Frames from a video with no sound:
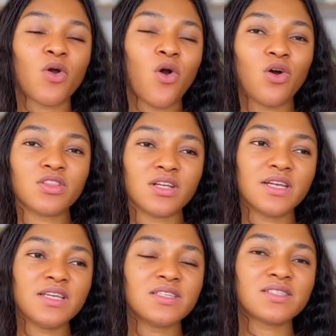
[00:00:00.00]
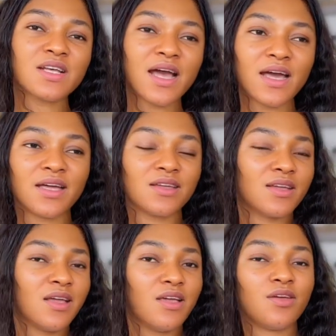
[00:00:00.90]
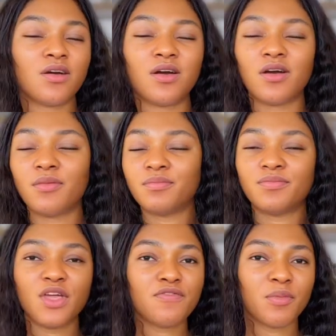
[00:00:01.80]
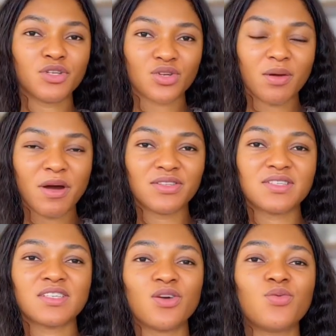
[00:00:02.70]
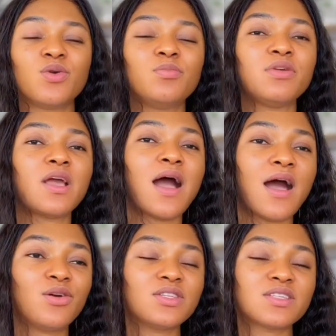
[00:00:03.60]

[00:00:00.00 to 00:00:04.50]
All the list and information about the sale will be out.